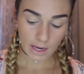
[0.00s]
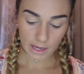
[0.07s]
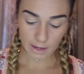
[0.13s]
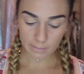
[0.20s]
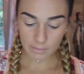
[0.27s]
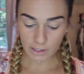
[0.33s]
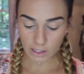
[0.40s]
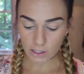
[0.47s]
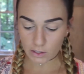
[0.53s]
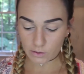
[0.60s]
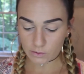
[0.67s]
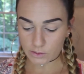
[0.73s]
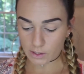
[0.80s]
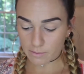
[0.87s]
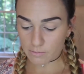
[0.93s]
I'm going to
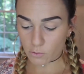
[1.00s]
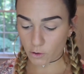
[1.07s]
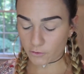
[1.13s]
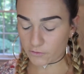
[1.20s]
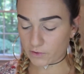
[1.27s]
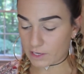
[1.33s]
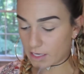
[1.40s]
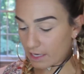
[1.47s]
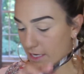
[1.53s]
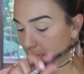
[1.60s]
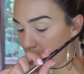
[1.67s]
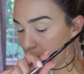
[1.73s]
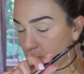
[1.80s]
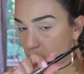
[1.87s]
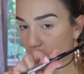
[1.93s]
use a Morphe
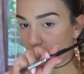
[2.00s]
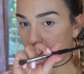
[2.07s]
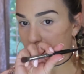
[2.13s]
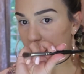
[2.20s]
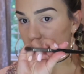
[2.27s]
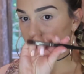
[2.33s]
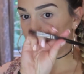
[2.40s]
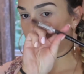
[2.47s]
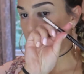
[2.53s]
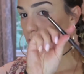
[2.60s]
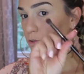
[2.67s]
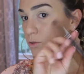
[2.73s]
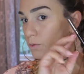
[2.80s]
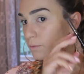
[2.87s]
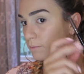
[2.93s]

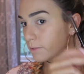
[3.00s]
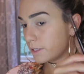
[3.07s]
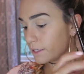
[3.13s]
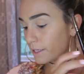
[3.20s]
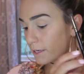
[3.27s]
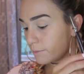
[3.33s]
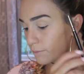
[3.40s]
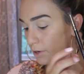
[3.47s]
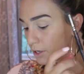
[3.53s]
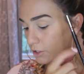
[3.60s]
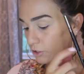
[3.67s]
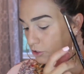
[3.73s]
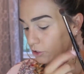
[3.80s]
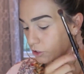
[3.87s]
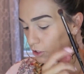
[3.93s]
E22 blending
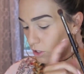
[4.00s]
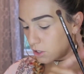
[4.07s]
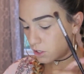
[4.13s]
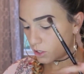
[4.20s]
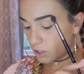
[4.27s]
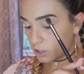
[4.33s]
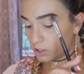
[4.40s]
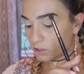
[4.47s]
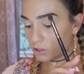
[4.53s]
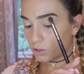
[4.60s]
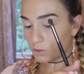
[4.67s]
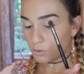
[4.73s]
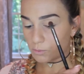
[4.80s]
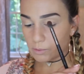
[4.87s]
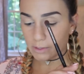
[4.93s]
brush
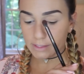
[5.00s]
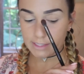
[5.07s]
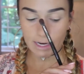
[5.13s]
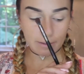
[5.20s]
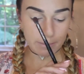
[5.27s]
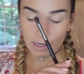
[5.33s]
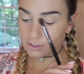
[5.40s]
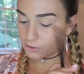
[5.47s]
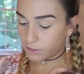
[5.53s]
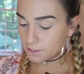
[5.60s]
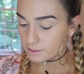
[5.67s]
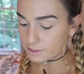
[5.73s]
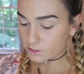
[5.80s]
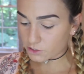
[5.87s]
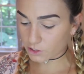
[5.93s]
to put down my
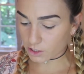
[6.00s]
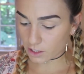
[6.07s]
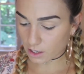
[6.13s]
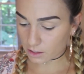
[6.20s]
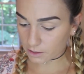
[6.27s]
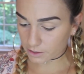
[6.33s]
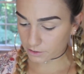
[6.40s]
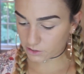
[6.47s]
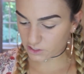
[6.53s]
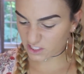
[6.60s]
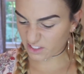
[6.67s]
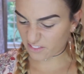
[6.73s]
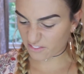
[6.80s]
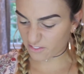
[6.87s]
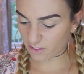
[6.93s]
transition color. It's
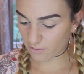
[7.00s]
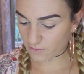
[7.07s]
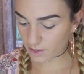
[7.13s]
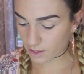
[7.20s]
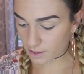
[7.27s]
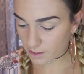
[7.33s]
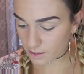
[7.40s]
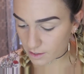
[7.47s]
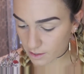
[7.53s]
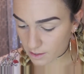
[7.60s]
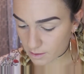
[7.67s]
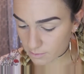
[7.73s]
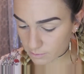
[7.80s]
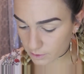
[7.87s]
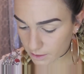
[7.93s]
just a fluffy
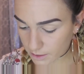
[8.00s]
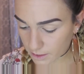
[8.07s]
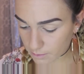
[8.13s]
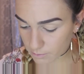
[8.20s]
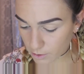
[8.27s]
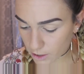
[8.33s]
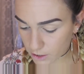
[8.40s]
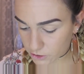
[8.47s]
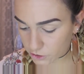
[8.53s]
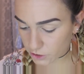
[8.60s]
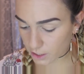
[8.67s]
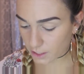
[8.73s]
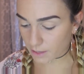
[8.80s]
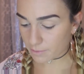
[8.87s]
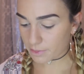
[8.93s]
blending brush,
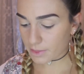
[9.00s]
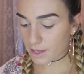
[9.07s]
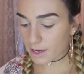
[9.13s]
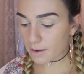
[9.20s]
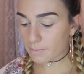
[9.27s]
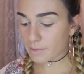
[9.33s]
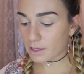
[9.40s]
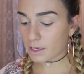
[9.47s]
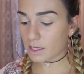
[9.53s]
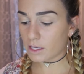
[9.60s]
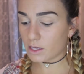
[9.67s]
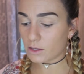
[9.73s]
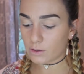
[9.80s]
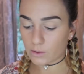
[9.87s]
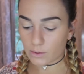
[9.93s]
and I think I'm going
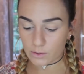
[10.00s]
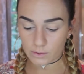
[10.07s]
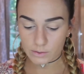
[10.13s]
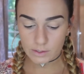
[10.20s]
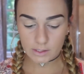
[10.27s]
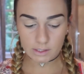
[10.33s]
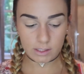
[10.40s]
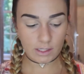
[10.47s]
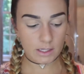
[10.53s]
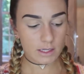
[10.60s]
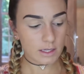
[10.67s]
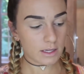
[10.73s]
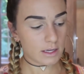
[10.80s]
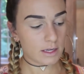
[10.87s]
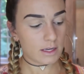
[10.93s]
to use
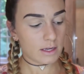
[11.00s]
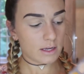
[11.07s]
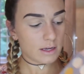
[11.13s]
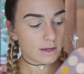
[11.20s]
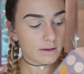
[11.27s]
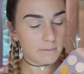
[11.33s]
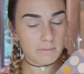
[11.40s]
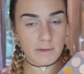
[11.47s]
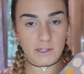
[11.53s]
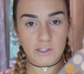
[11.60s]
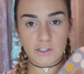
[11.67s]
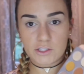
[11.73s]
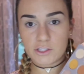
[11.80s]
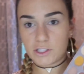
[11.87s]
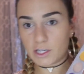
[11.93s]
a
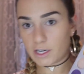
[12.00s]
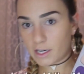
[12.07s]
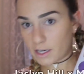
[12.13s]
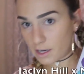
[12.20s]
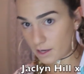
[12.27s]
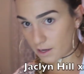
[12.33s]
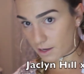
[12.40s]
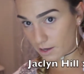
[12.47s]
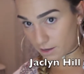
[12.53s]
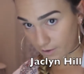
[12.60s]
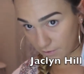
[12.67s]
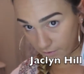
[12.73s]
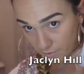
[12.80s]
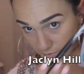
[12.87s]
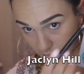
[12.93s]
mixture
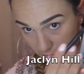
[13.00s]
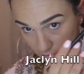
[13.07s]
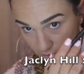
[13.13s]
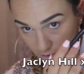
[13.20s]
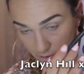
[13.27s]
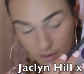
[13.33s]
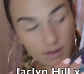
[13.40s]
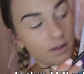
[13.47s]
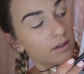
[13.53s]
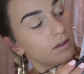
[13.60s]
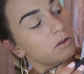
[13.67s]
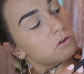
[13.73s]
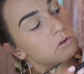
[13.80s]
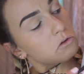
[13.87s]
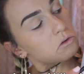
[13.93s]
of,
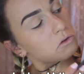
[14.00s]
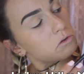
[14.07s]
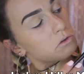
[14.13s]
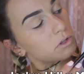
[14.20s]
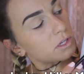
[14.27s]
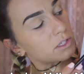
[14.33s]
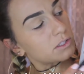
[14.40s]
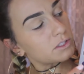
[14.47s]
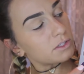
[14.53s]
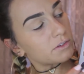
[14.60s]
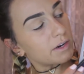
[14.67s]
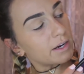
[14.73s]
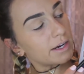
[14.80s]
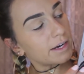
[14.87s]
you can see right